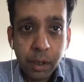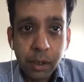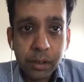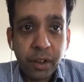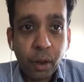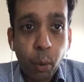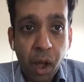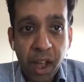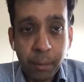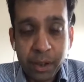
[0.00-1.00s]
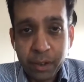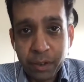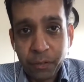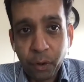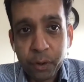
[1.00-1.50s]
the
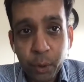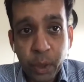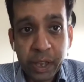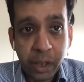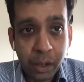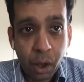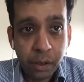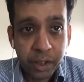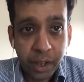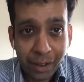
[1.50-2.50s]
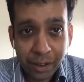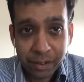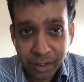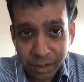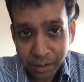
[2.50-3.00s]
requirements for doing it on the
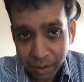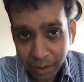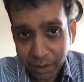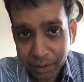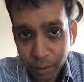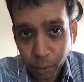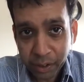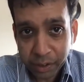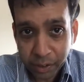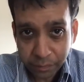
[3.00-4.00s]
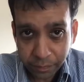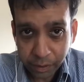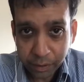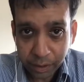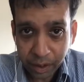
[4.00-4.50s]
edge is totally
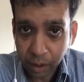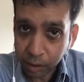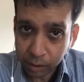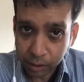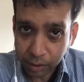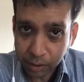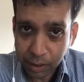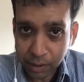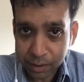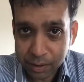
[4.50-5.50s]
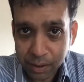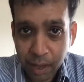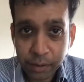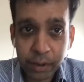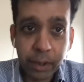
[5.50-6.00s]
different than it's
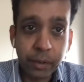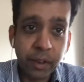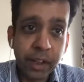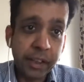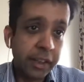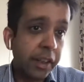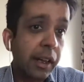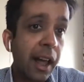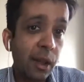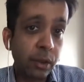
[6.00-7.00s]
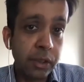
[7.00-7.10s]
actually running it in the cloud.